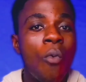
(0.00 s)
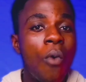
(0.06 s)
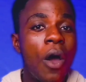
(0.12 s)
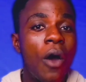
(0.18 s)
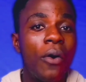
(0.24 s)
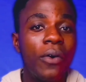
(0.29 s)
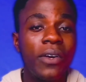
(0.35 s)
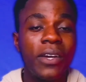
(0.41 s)

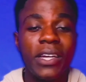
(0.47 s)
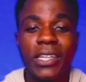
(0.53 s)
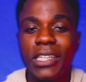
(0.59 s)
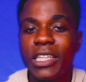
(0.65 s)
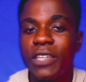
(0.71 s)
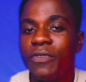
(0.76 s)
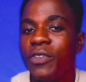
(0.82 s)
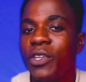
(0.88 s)
Well,
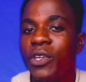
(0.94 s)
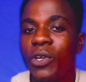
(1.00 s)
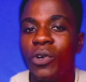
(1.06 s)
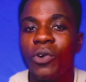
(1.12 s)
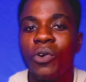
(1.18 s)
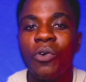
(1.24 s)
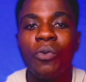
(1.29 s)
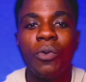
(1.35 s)
in this
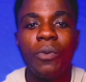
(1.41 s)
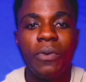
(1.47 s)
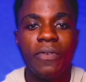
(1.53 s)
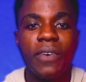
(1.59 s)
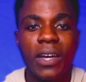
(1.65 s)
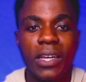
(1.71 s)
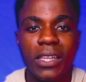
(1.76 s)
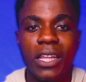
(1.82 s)
video, we
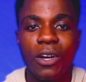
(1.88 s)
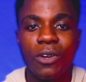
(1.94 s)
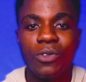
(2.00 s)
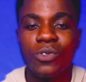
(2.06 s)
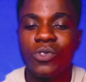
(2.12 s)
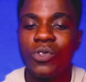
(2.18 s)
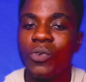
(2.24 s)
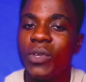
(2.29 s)
will find
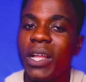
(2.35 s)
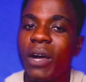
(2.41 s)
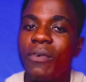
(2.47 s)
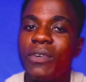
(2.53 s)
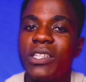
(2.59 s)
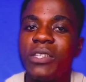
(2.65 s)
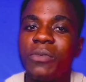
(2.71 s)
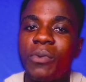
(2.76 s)
out. So
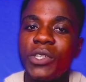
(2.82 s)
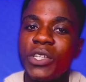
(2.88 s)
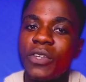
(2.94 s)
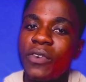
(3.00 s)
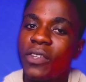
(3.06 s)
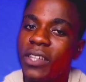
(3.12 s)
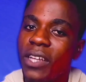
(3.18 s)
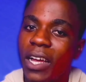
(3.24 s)
without wasting
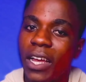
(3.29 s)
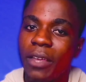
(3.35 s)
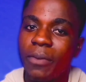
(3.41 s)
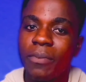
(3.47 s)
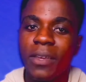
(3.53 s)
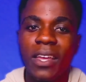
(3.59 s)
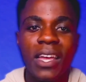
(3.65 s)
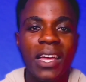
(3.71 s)
much of your
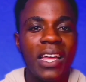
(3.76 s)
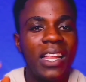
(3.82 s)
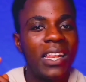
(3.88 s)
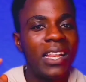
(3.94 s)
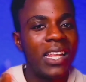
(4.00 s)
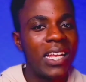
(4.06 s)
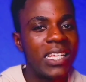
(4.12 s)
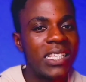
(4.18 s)
time,
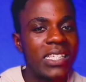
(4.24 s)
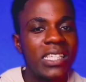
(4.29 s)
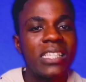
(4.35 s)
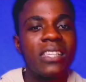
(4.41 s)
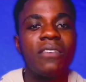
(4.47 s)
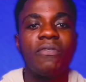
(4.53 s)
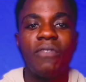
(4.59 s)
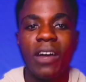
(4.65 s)

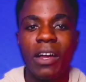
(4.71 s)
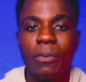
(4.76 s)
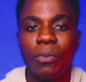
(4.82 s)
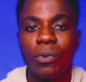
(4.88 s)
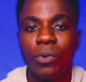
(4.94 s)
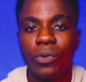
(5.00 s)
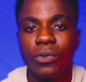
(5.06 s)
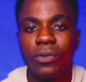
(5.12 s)
let's vibe